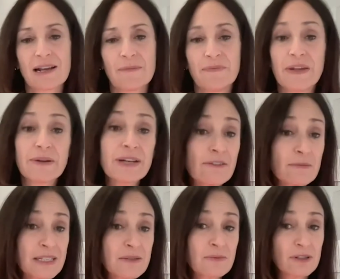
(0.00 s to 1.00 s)
Um, now,
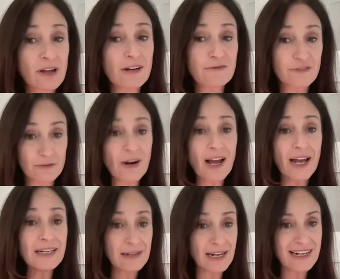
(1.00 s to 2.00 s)
governments were along for the
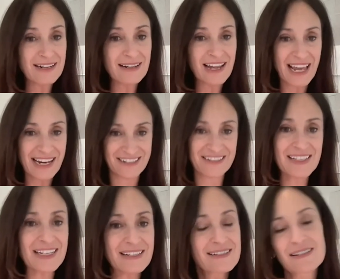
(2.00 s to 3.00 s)
ride and, and had an
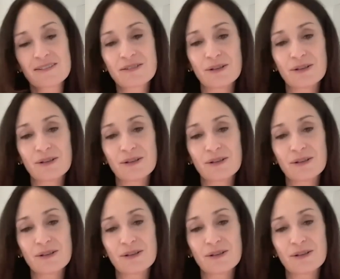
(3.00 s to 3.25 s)
assist.